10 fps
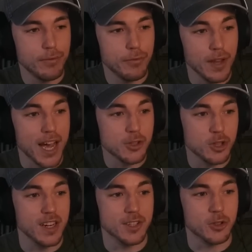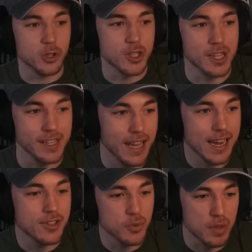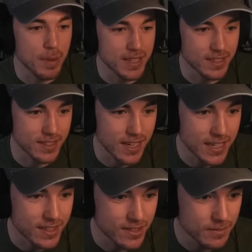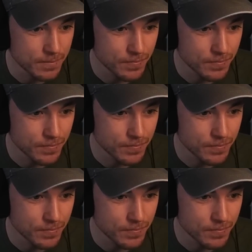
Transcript: flesh that is just laced with pesticides.